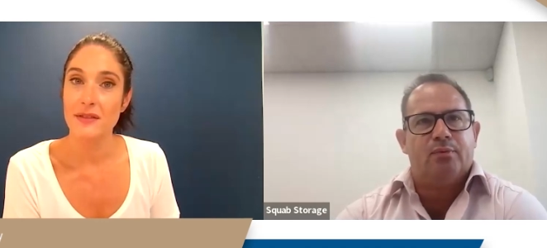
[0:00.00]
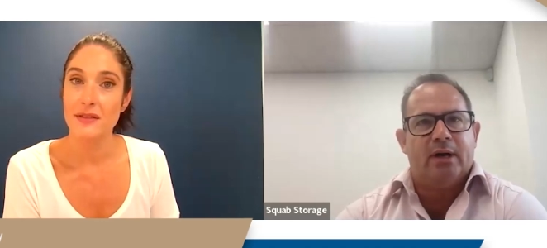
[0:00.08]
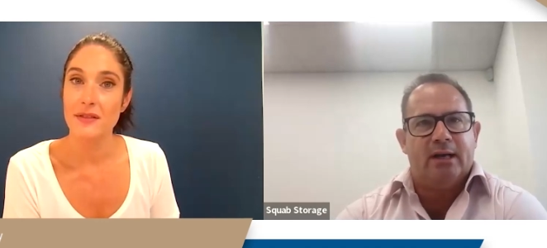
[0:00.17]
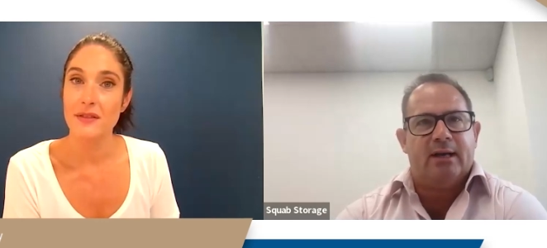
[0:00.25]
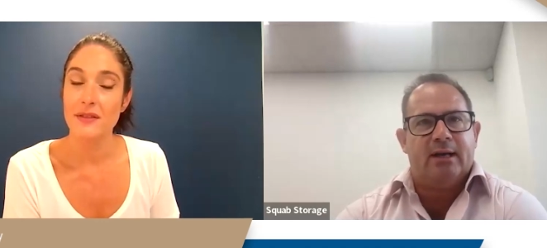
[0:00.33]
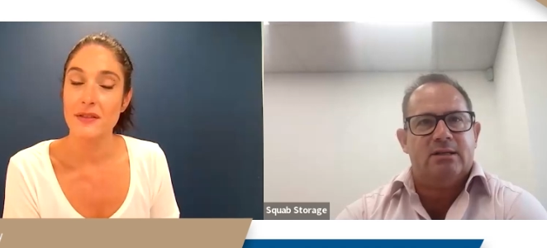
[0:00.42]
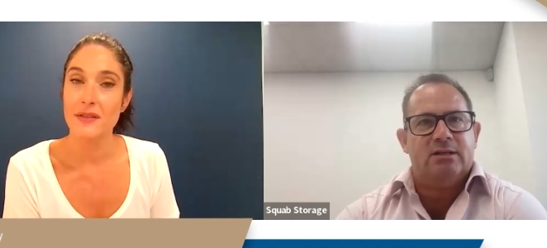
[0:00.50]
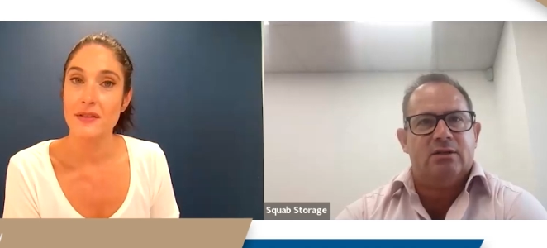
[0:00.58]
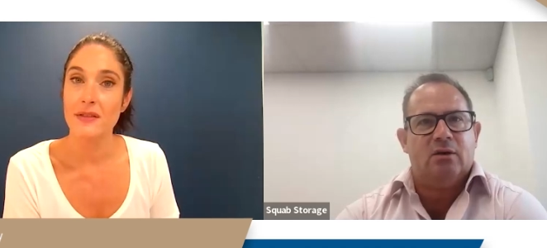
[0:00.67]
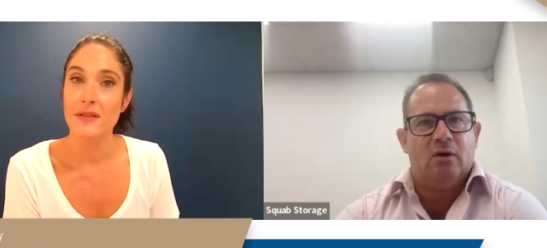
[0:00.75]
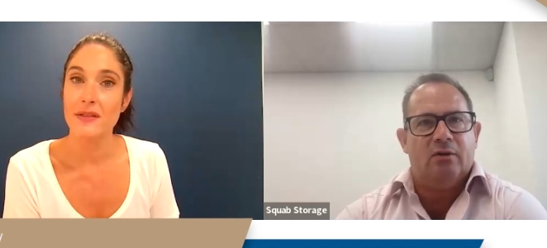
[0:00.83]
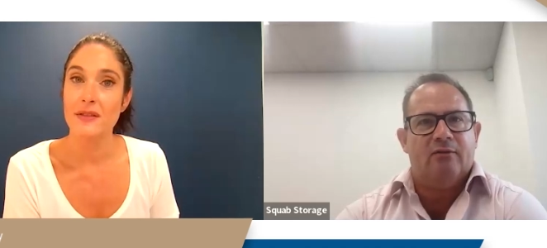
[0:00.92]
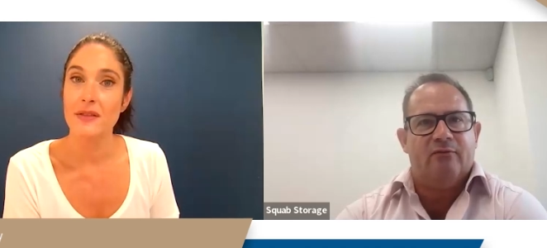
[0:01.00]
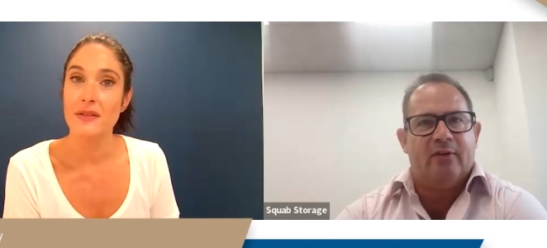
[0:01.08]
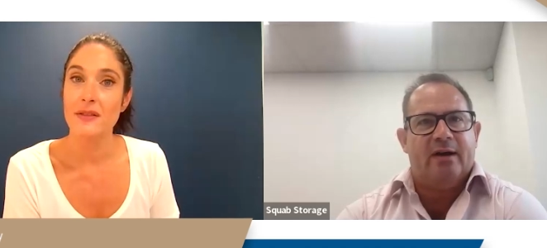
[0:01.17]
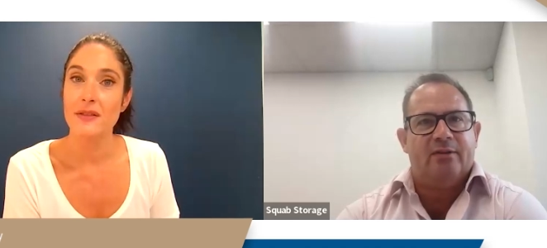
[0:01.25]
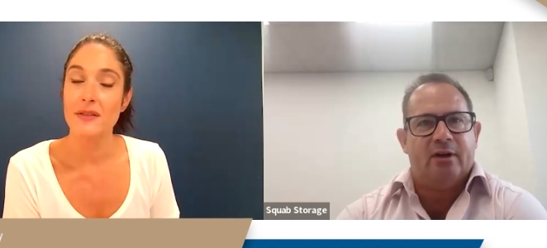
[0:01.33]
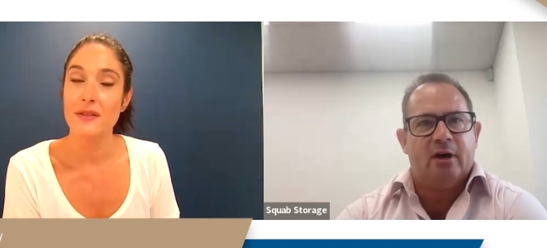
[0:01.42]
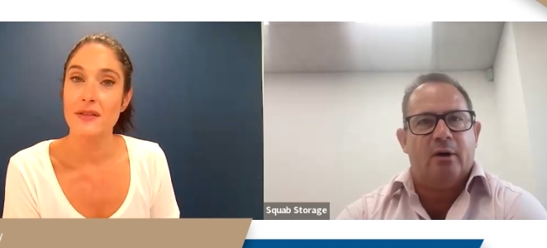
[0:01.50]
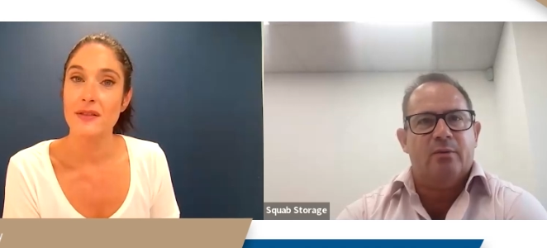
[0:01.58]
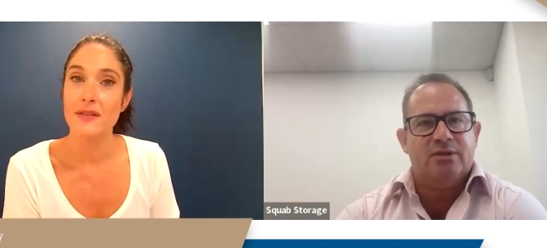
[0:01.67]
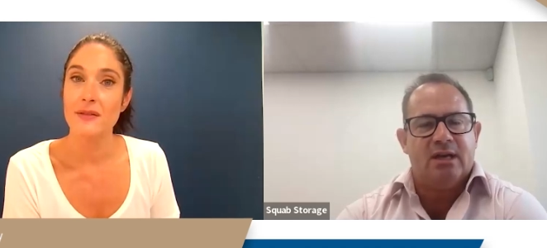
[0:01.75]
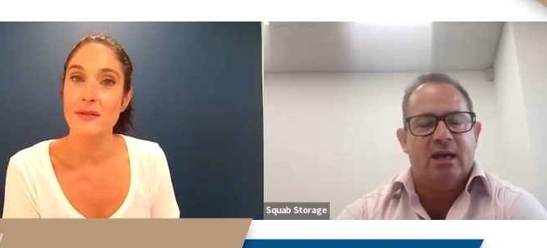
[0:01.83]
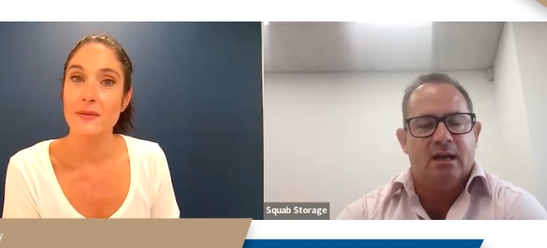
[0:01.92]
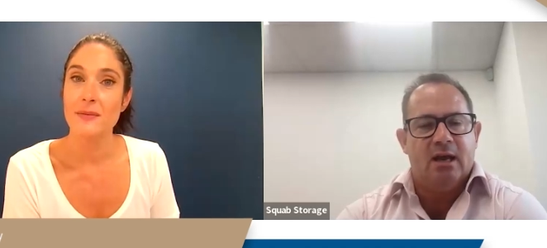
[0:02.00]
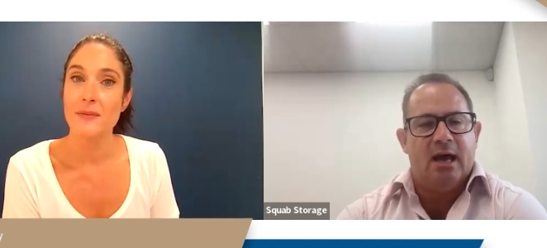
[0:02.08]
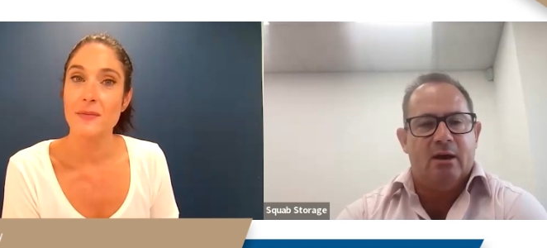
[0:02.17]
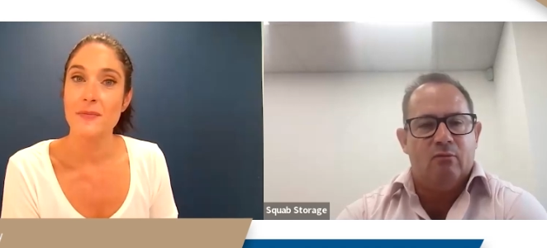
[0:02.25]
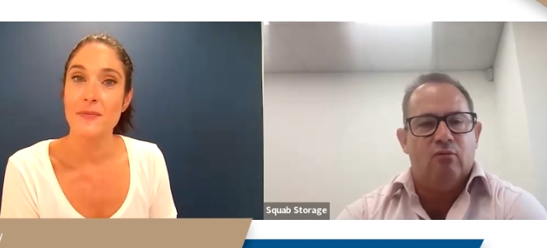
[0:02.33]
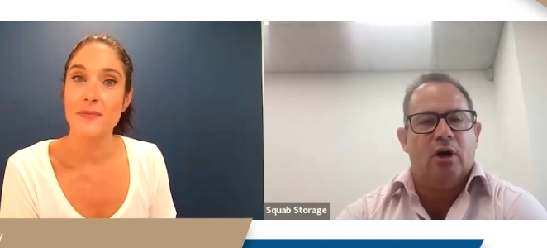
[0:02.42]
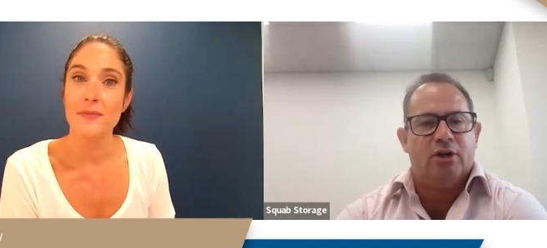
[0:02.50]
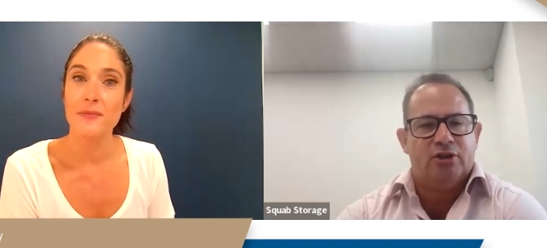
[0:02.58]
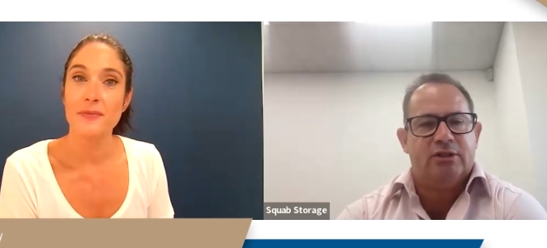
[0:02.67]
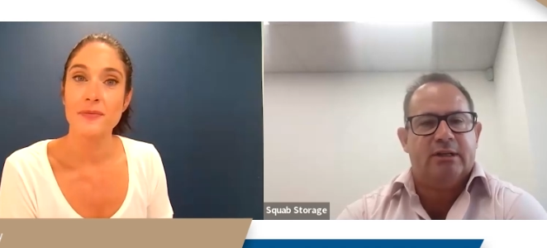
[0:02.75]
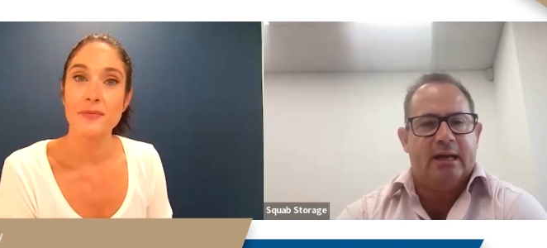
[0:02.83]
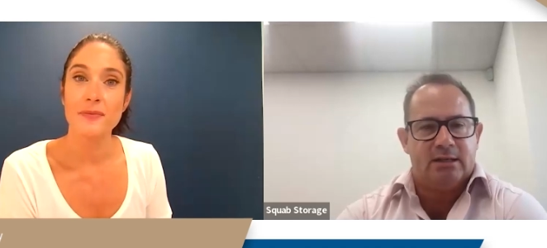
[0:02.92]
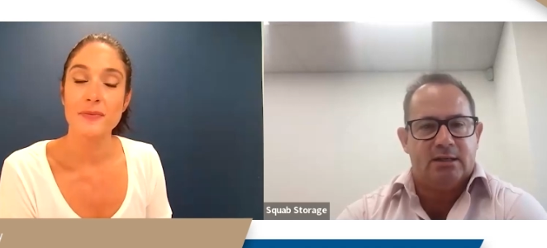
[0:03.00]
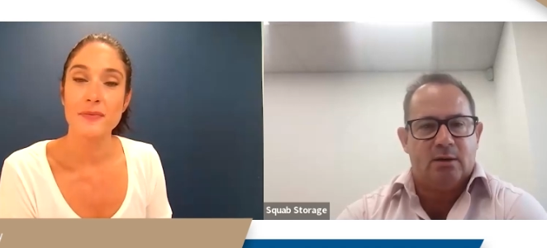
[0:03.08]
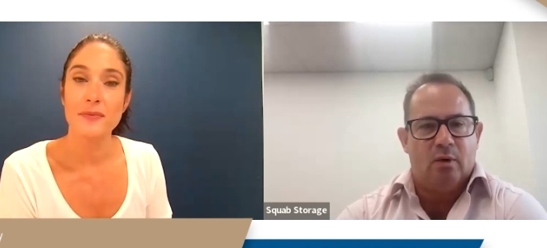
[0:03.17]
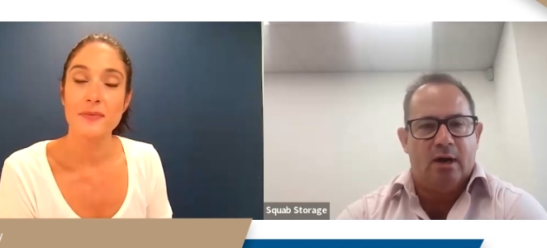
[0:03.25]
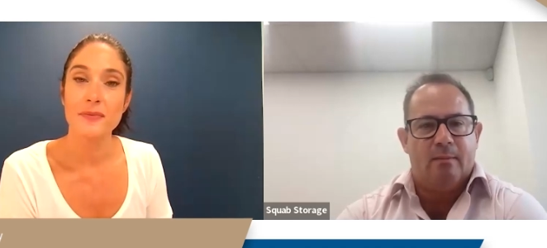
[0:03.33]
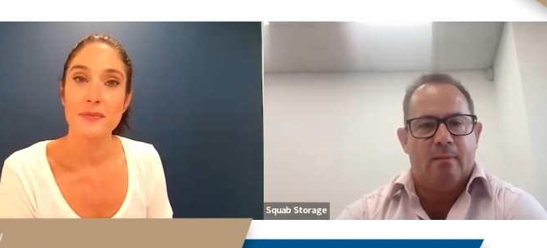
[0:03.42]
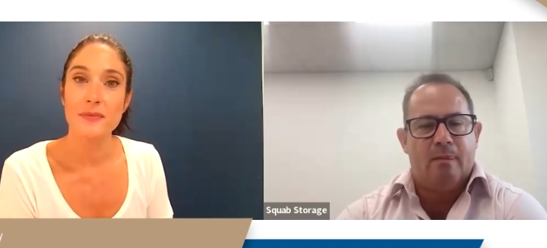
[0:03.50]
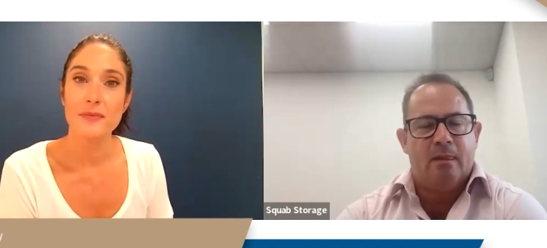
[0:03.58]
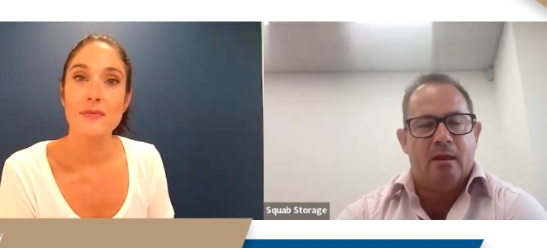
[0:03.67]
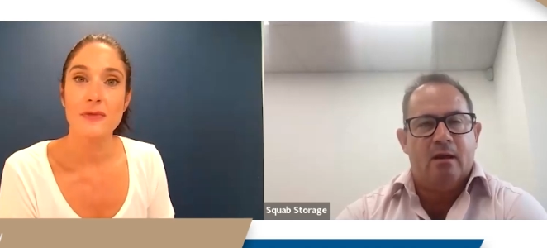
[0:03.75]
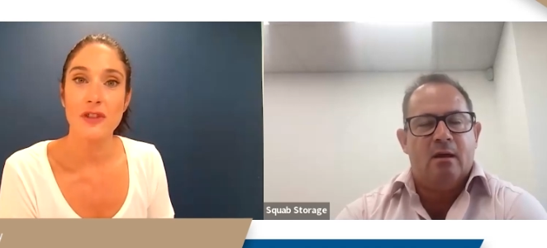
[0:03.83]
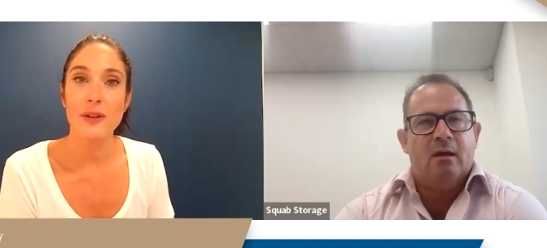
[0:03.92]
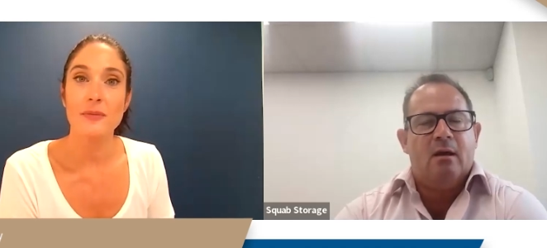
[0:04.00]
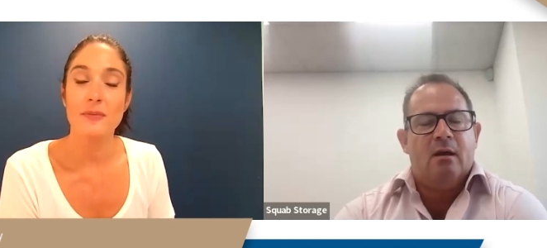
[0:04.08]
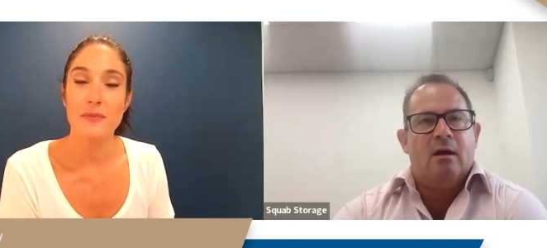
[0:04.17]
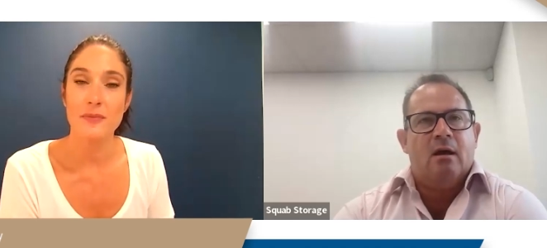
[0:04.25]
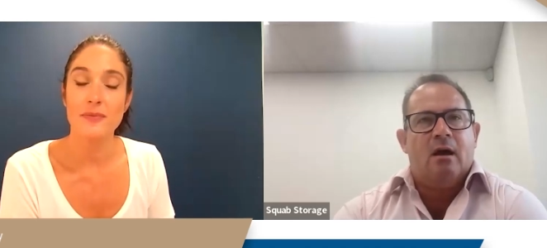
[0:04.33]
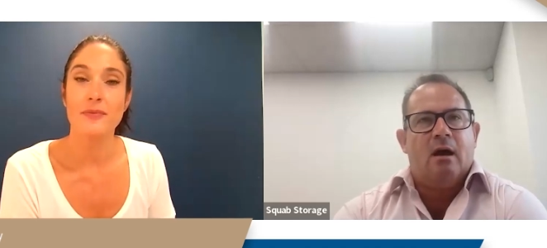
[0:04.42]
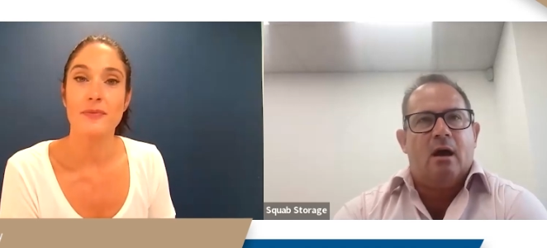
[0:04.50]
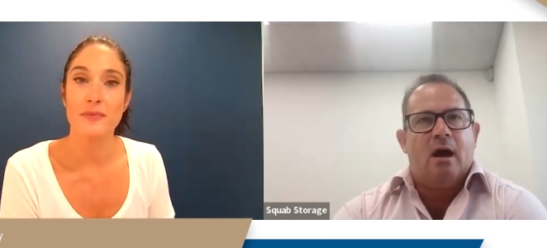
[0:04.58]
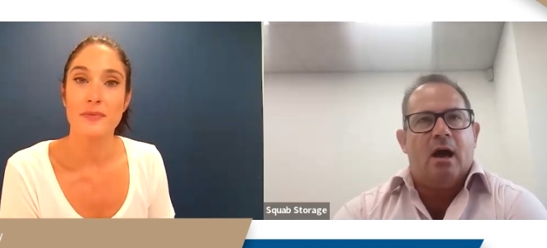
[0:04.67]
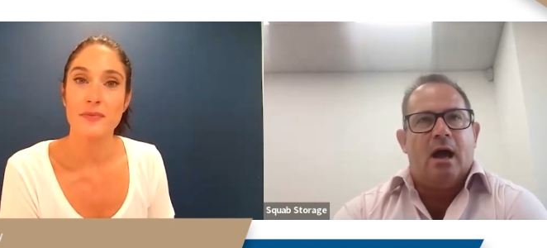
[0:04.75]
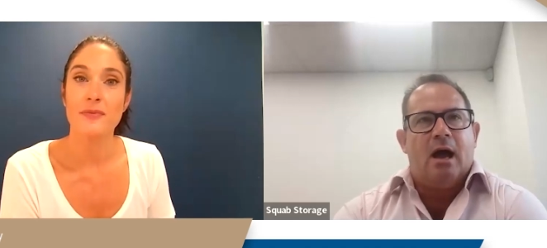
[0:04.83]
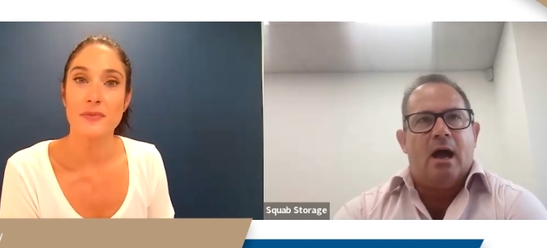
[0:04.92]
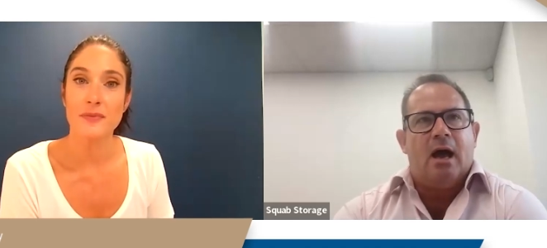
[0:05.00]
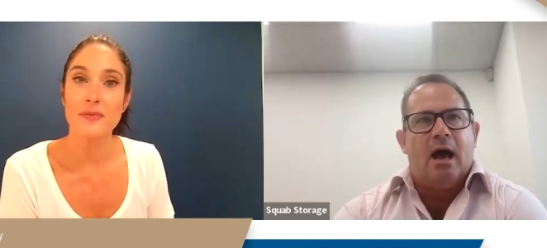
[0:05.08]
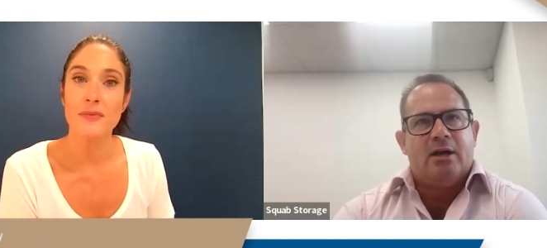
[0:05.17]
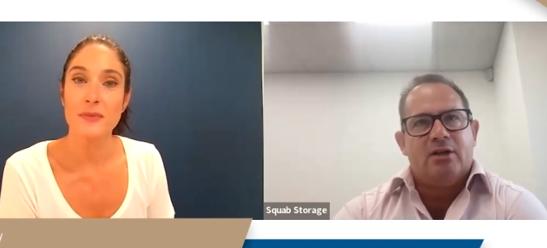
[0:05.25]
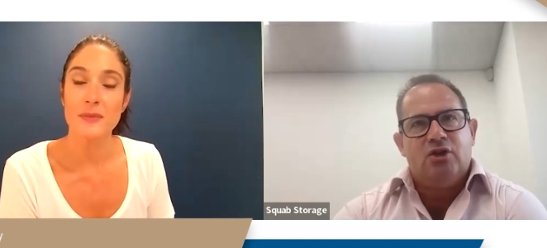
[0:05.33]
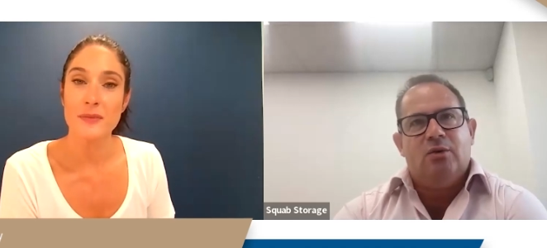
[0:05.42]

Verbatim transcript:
Speaker 1: predicated on the fact that I was in a rush to get somewhere. Okay. As